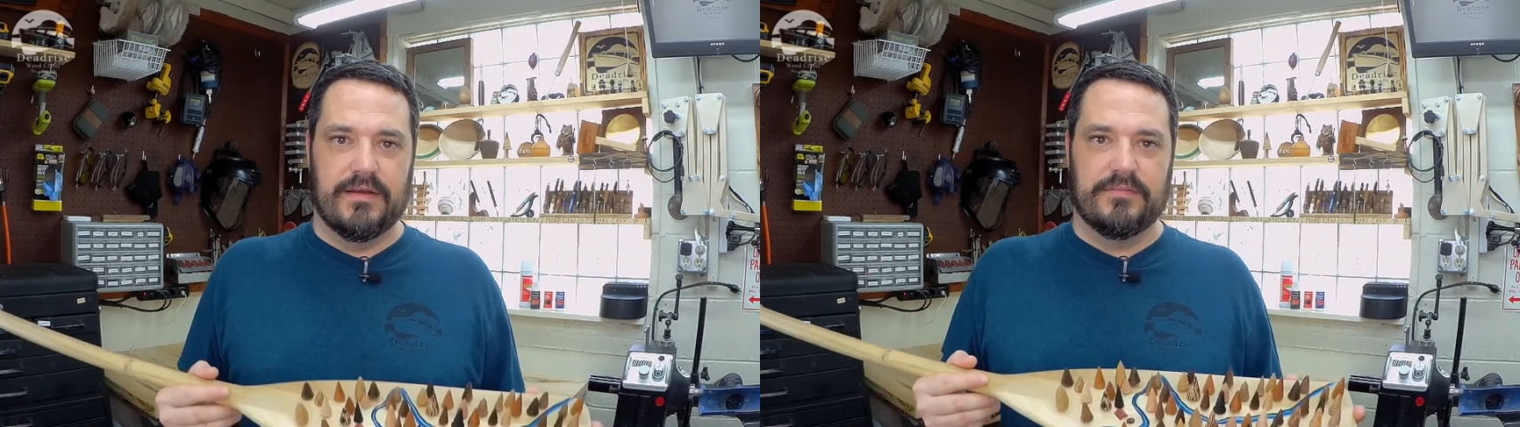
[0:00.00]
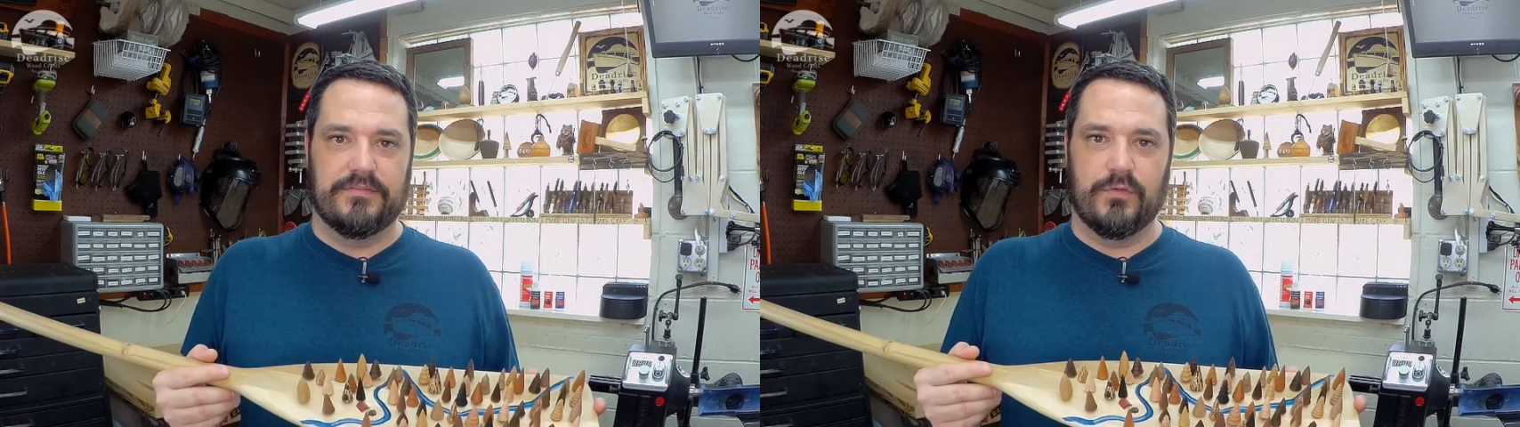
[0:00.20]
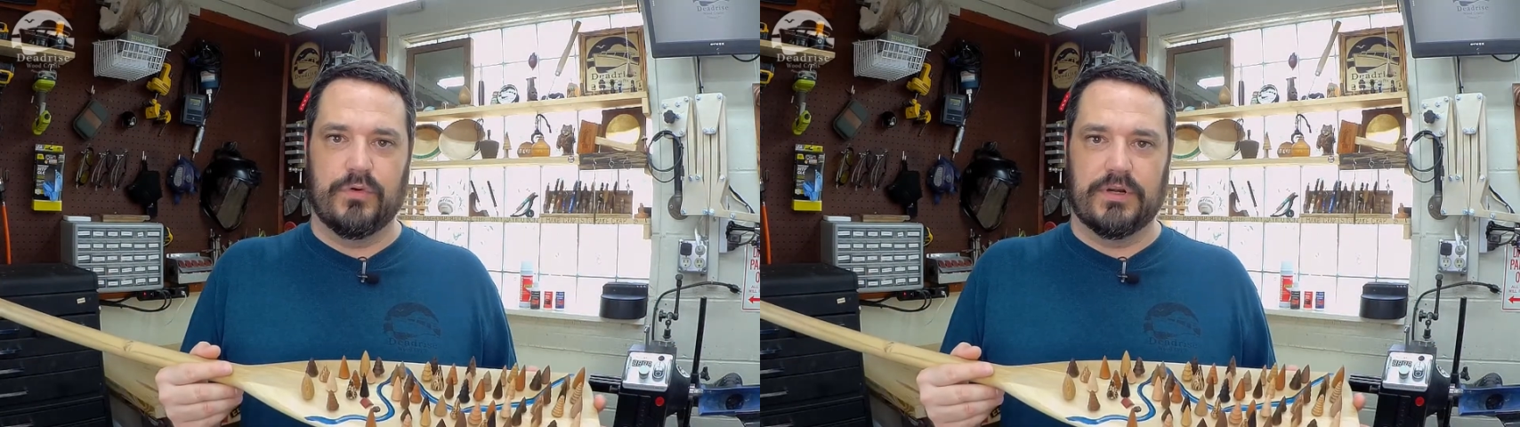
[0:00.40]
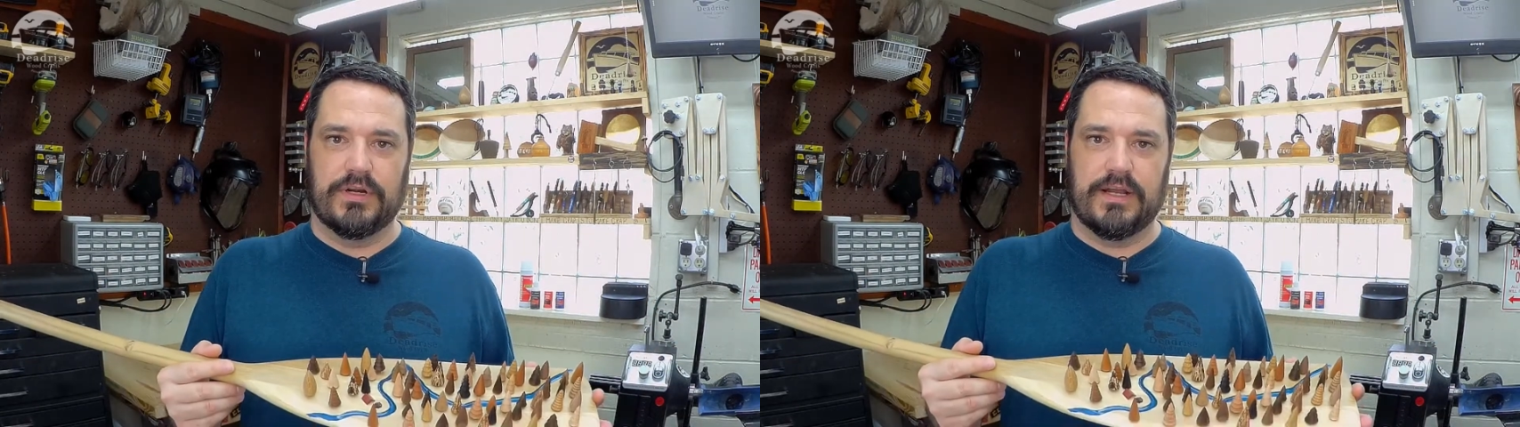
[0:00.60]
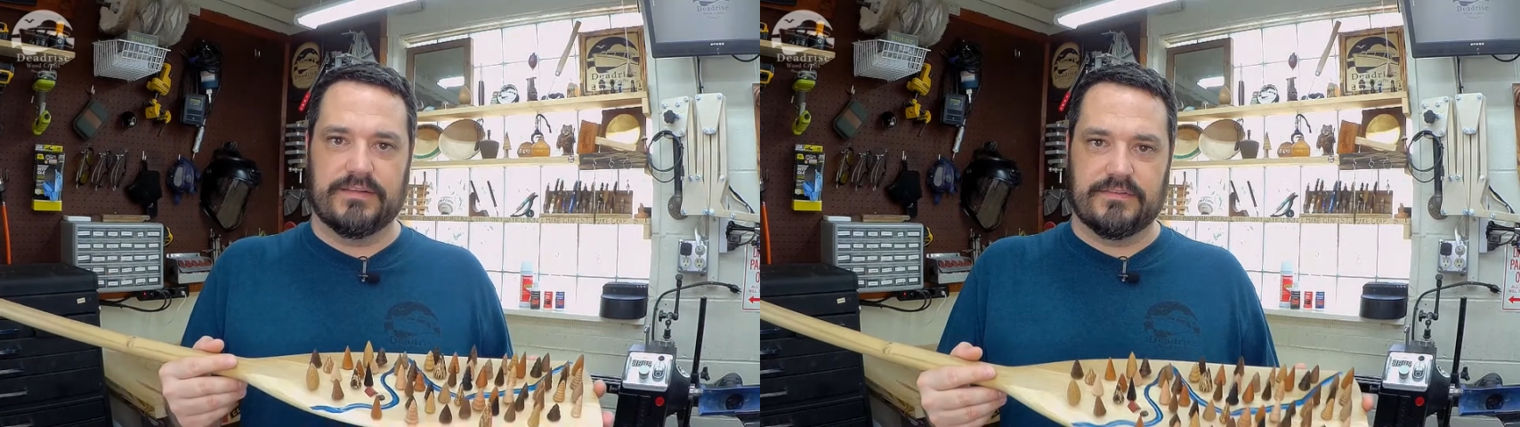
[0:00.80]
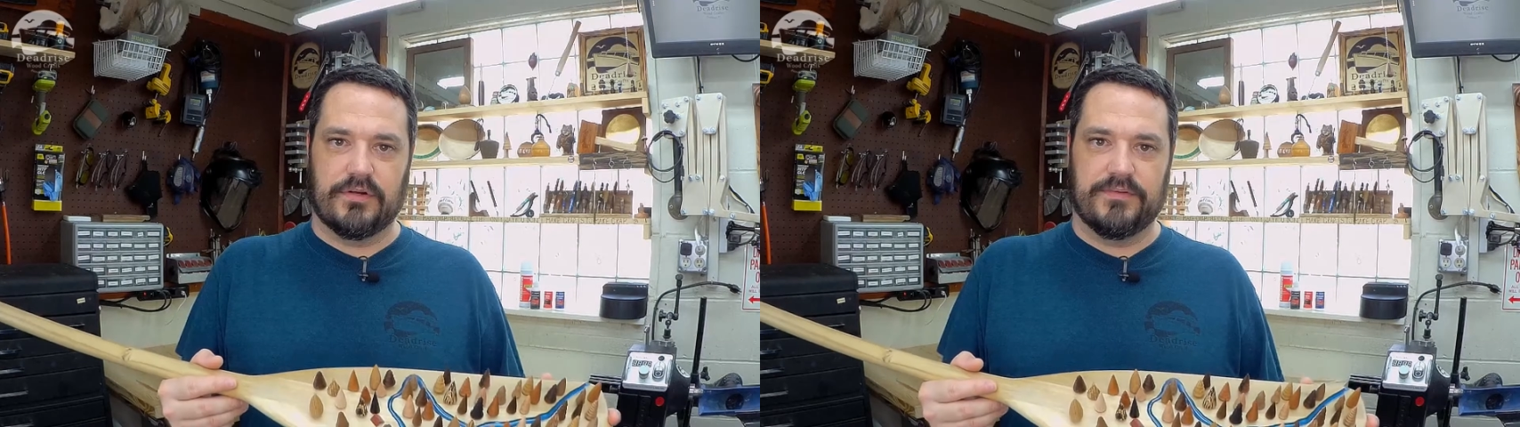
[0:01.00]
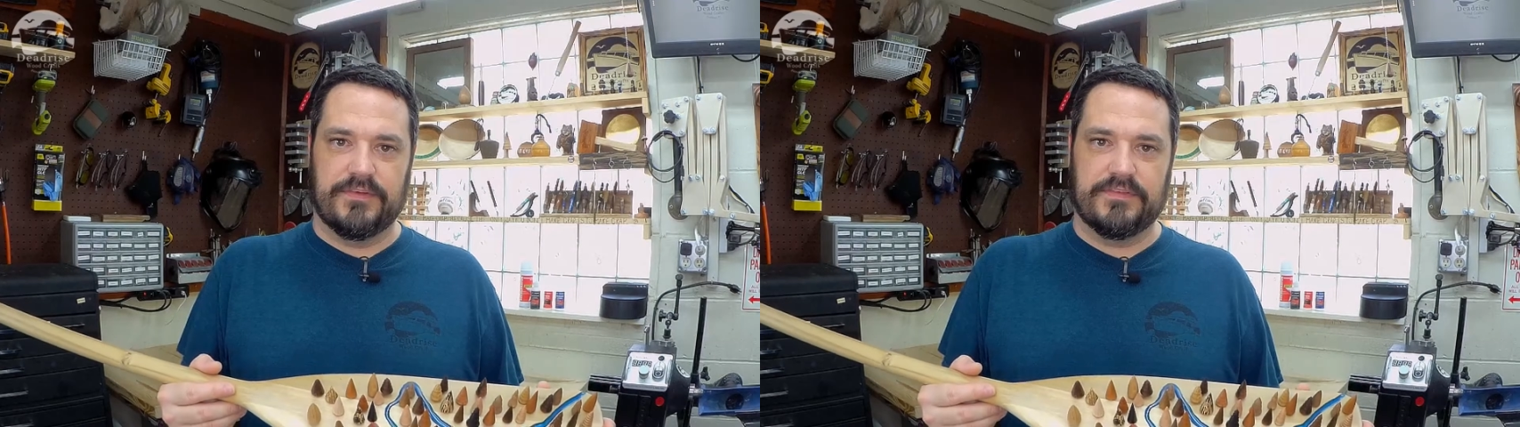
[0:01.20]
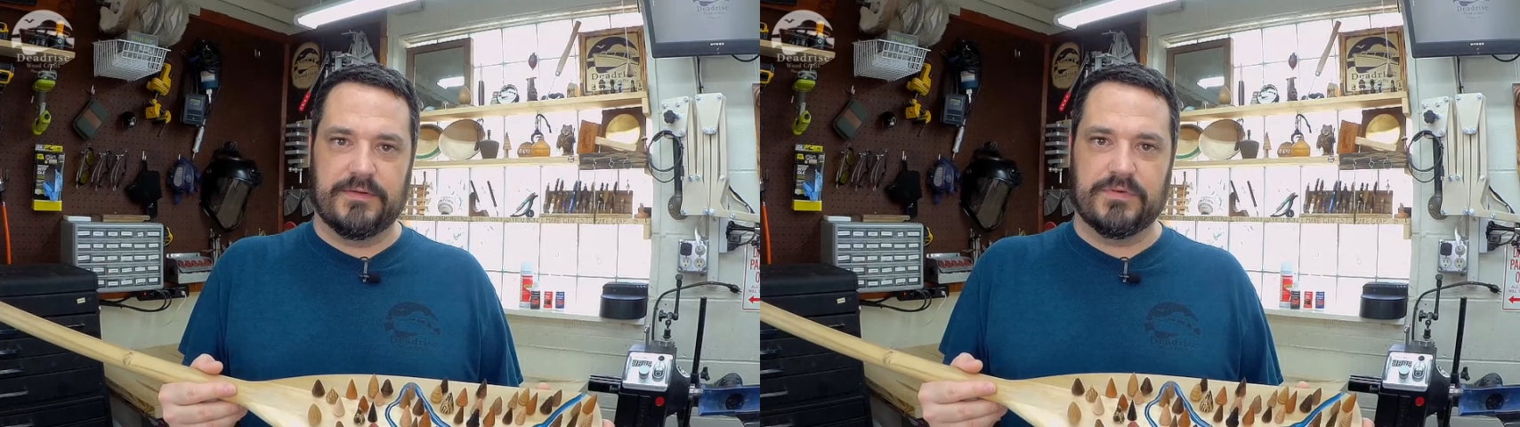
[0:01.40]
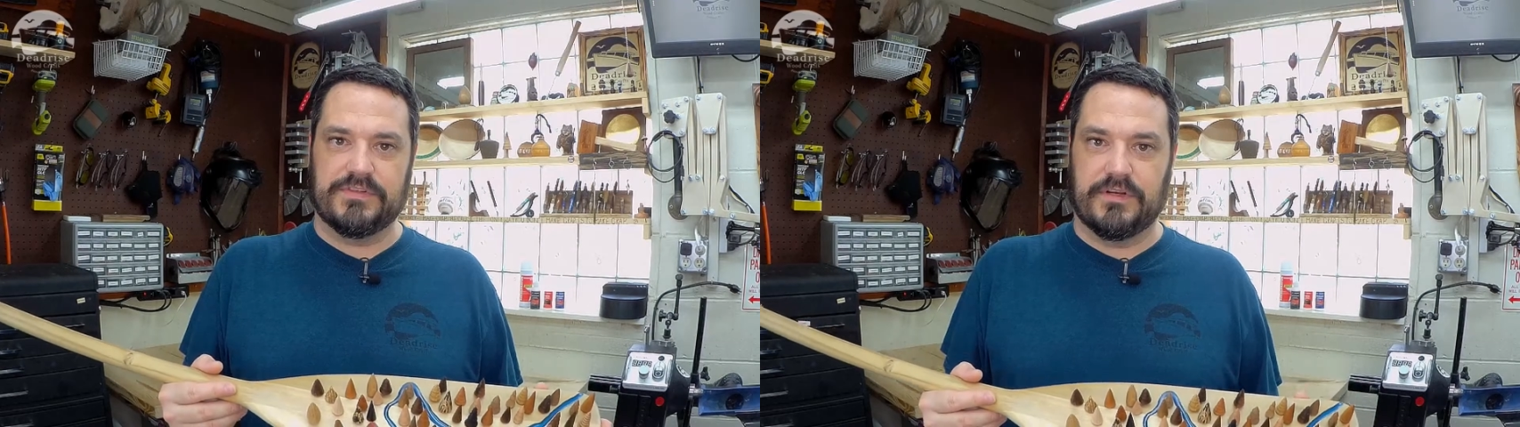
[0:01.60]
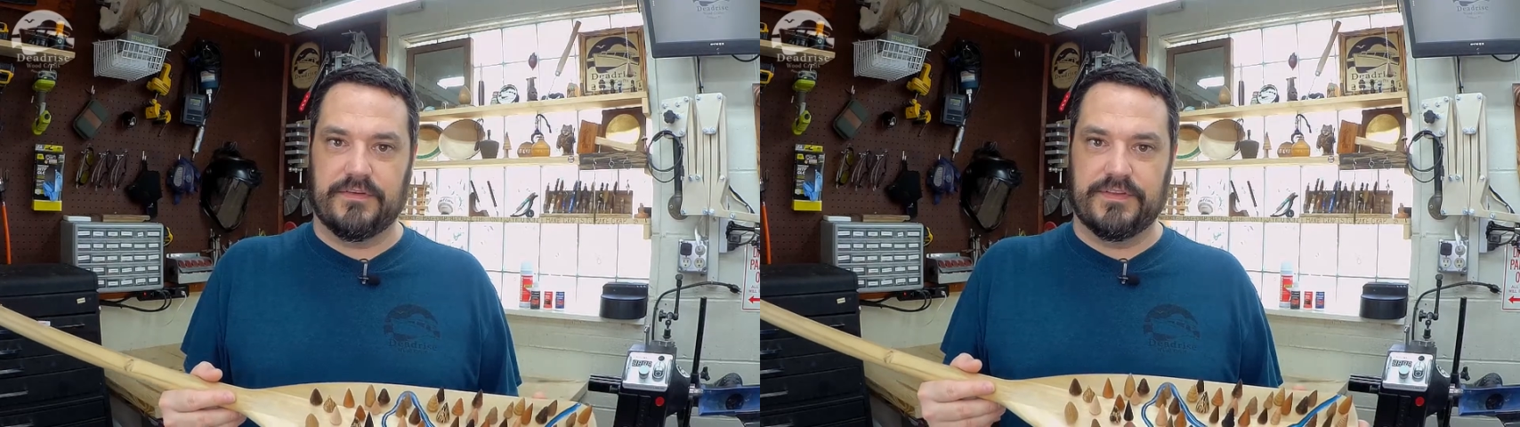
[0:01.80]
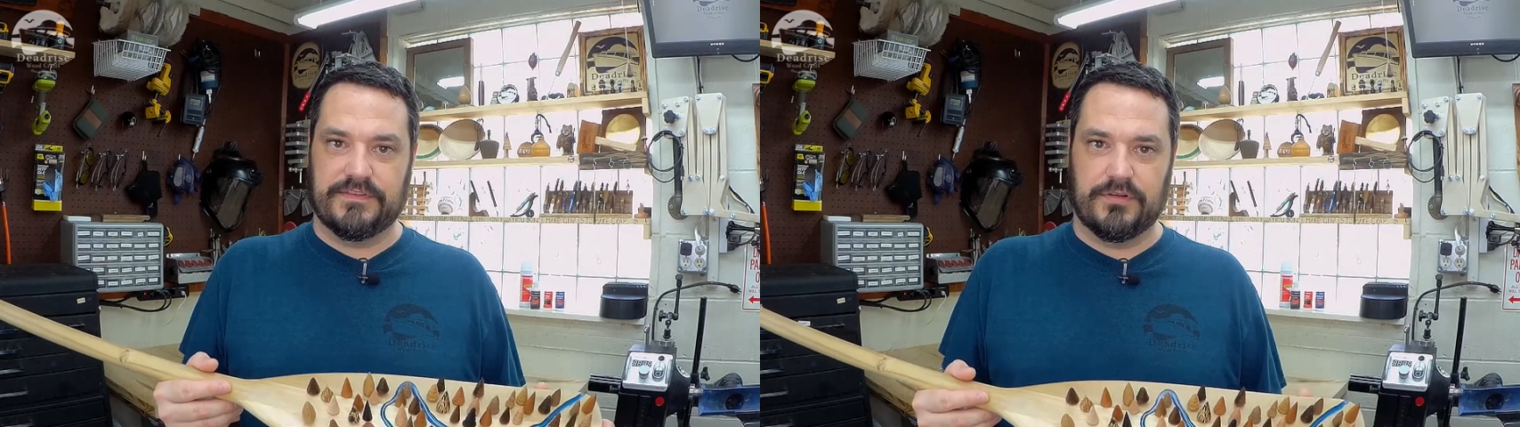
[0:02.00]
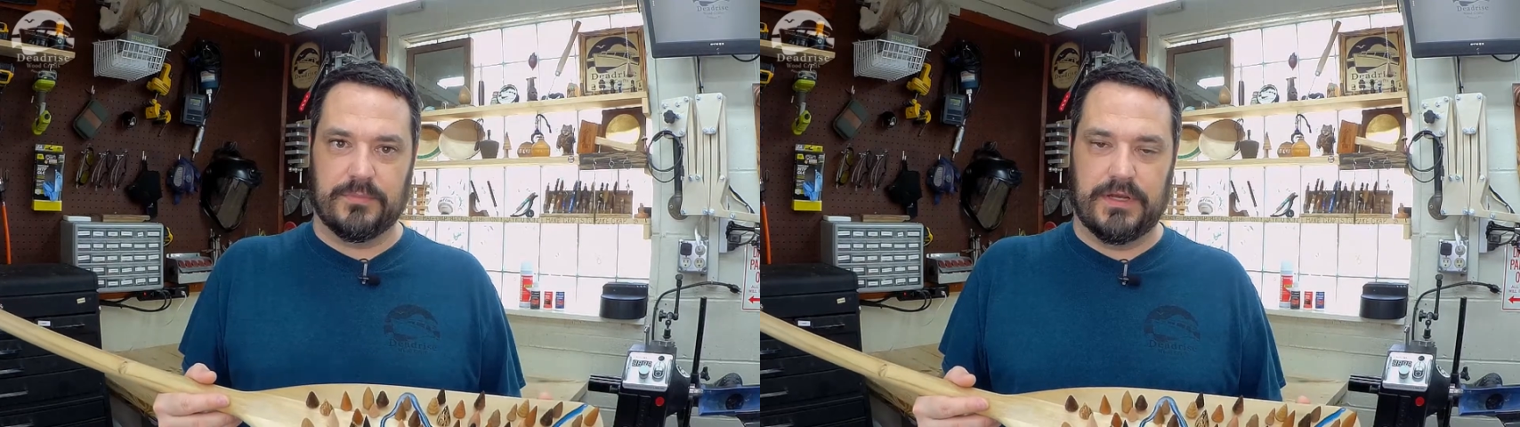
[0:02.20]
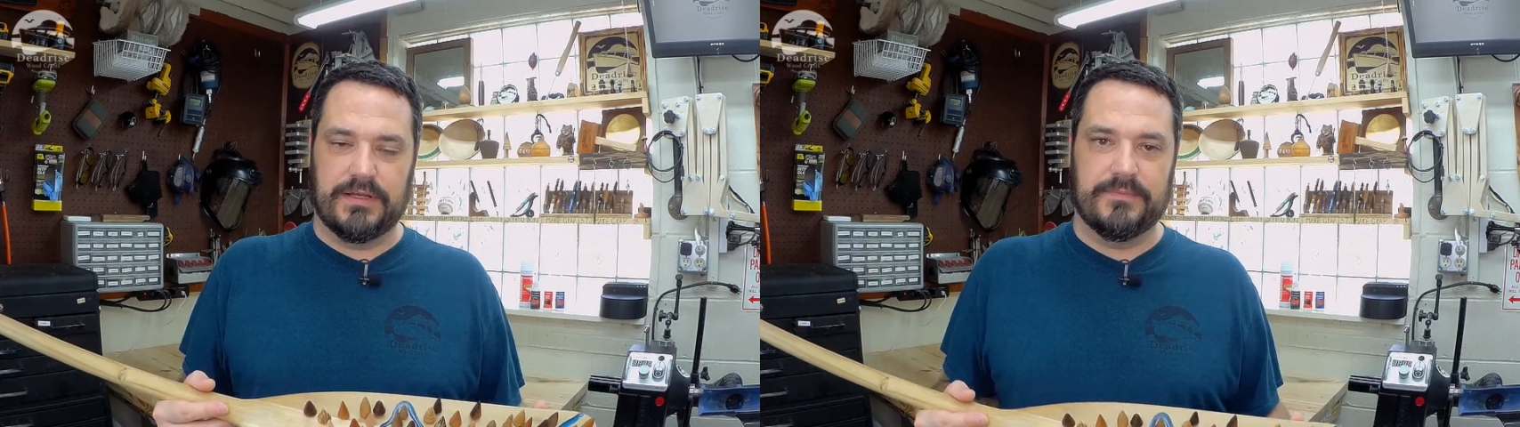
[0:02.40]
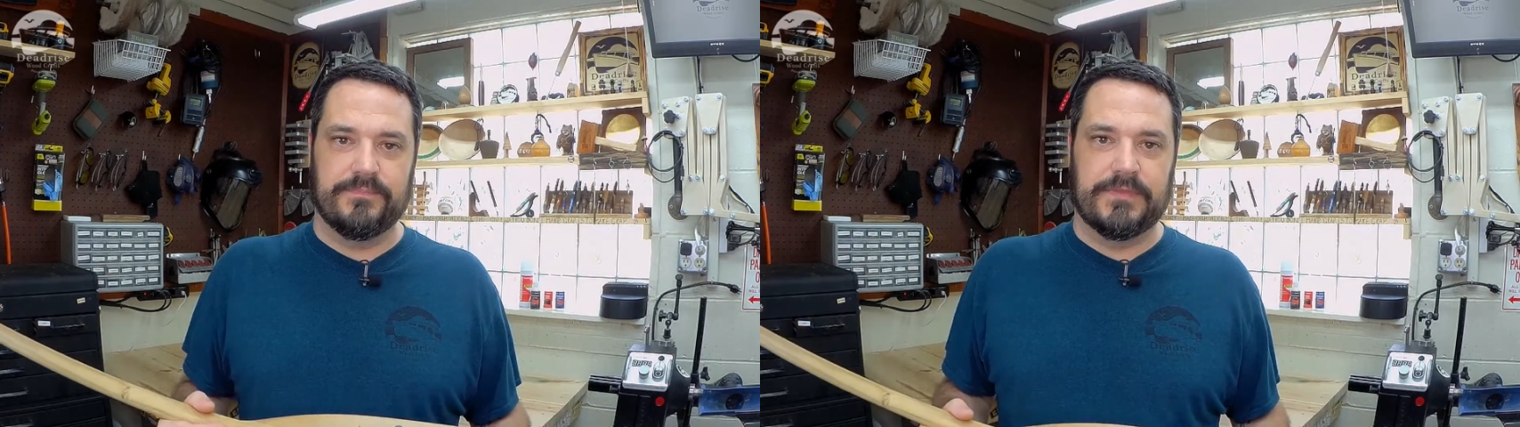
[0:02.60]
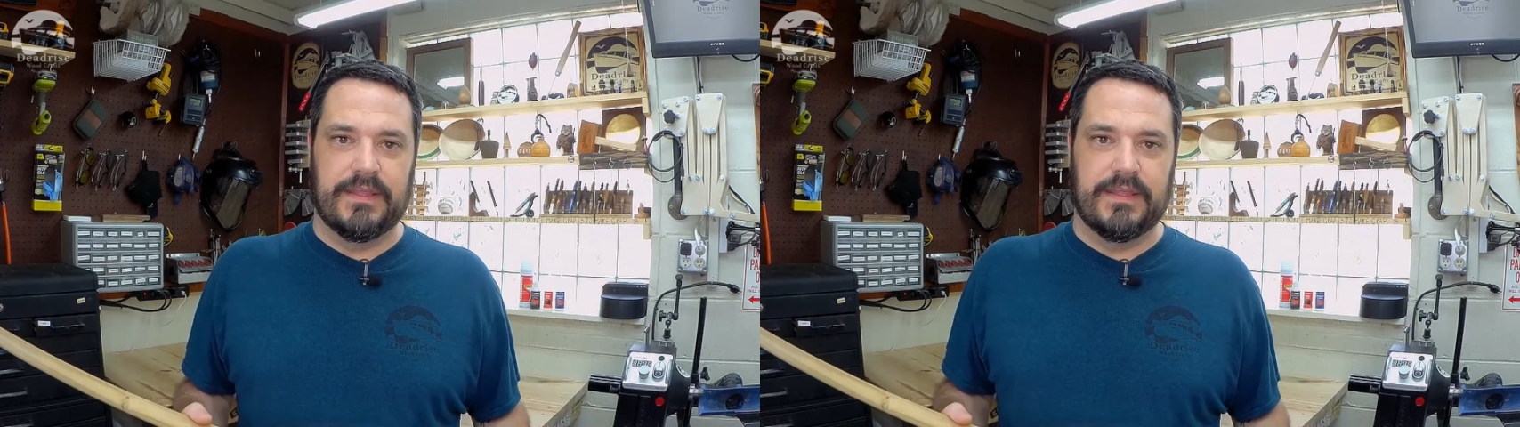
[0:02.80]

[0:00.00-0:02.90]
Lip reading: for 15% off at Starbond.